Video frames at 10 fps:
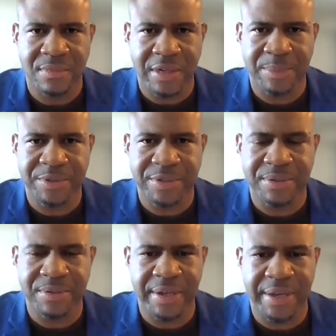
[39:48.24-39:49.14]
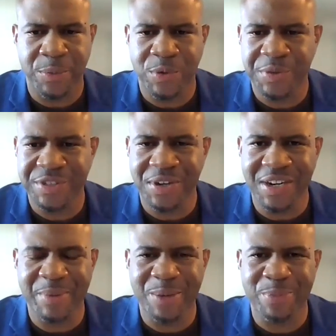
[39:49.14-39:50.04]
Absolutely. And when we talk
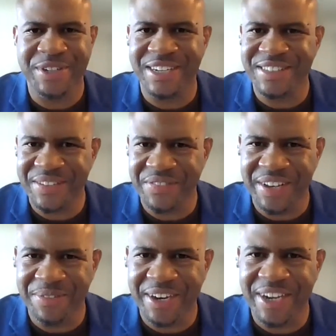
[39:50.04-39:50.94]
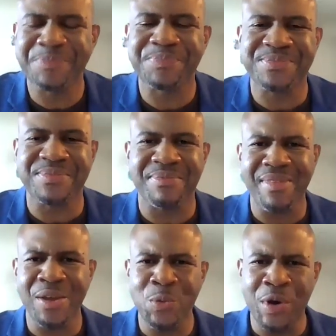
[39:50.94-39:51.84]
about productivity, right?
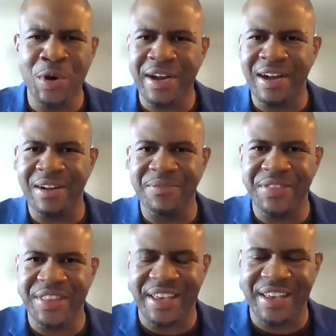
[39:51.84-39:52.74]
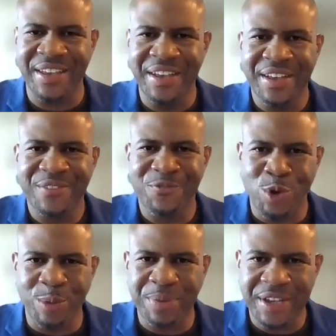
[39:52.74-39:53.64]
One of the
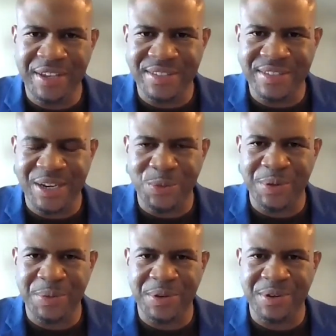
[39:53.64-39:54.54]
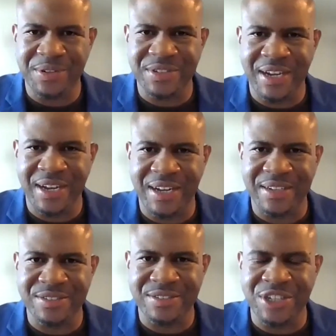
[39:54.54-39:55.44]
4 Ps that we were
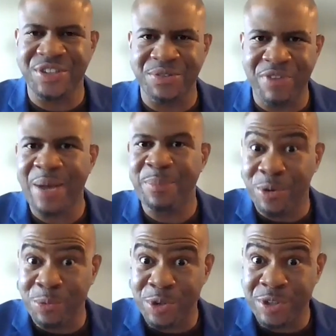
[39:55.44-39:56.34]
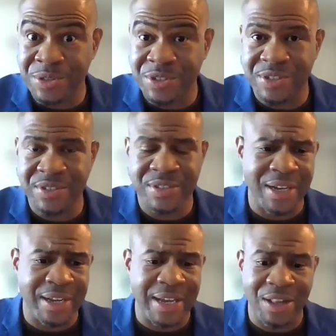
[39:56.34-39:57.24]
just unwrapping, or what you just
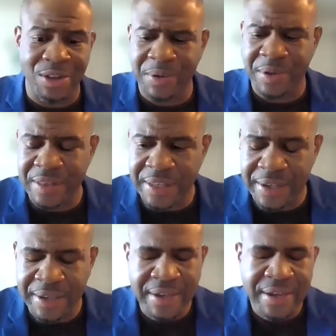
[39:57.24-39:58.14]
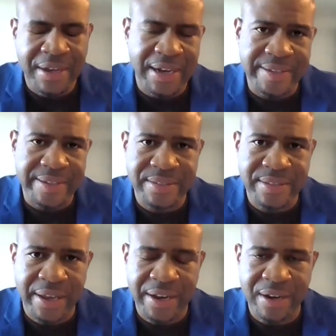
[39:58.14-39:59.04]
eloquently
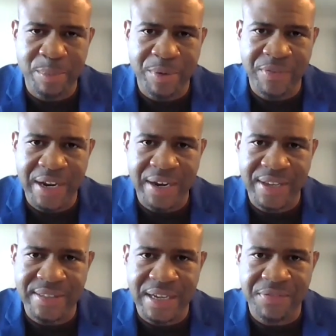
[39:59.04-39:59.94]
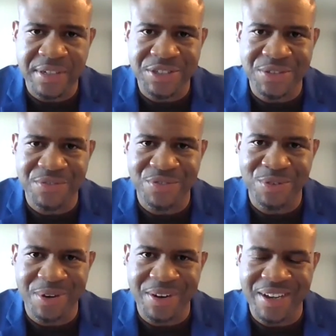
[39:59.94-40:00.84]
stated and provided that definition
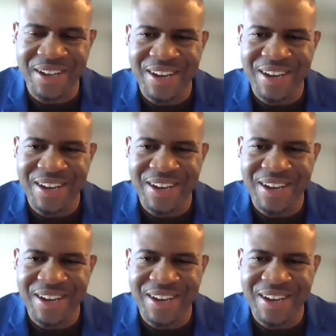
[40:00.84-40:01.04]
for it,